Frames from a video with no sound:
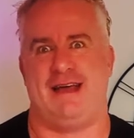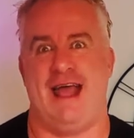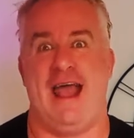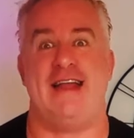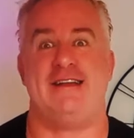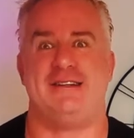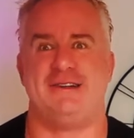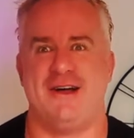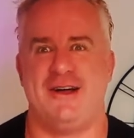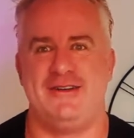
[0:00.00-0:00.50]

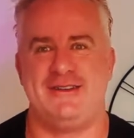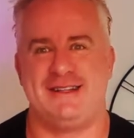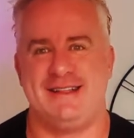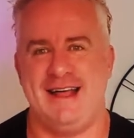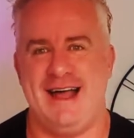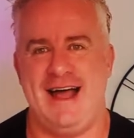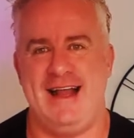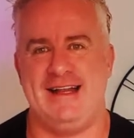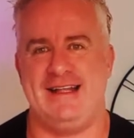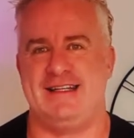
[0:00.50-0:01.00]
antidote to
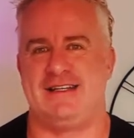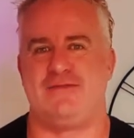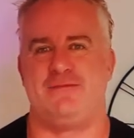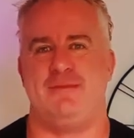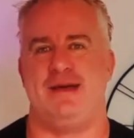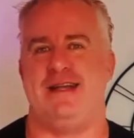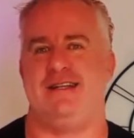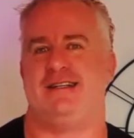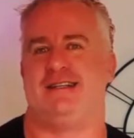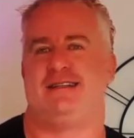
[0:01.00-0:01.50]
that is
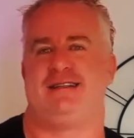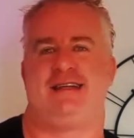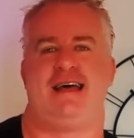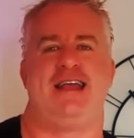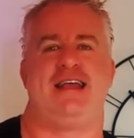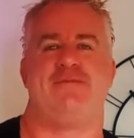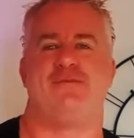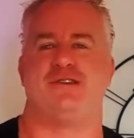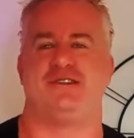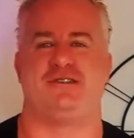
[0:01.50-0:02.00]
me just
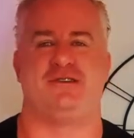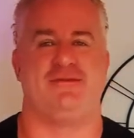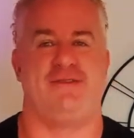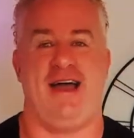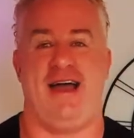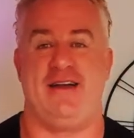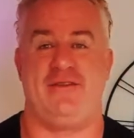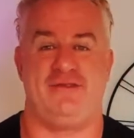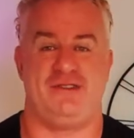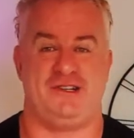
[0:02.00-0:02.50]
taking myself
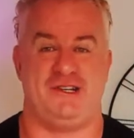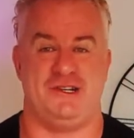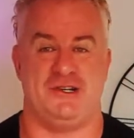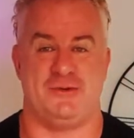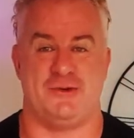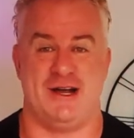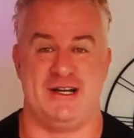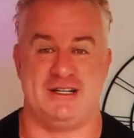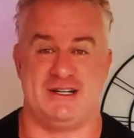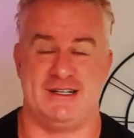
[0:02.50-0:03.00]
out of a
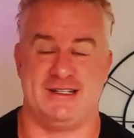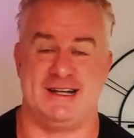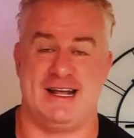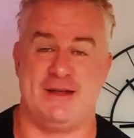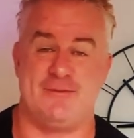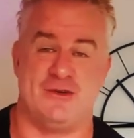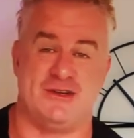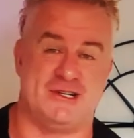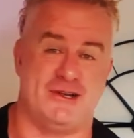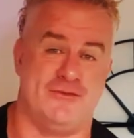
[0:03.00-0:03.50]
situation,
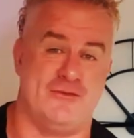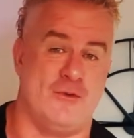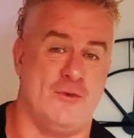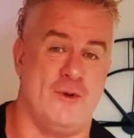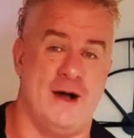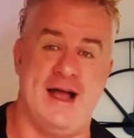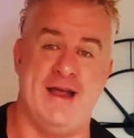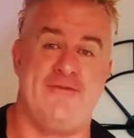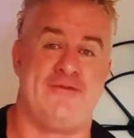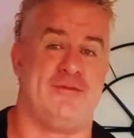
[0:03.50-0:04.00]
taking myself
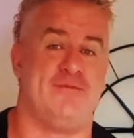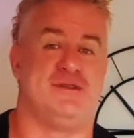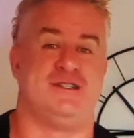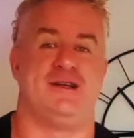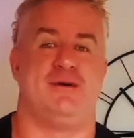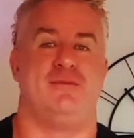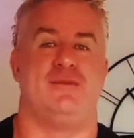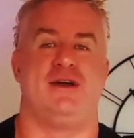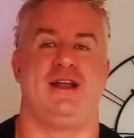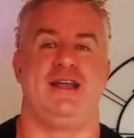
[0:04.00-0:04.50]
away from
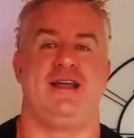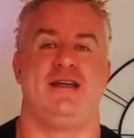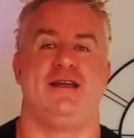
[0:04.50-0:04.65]
somebody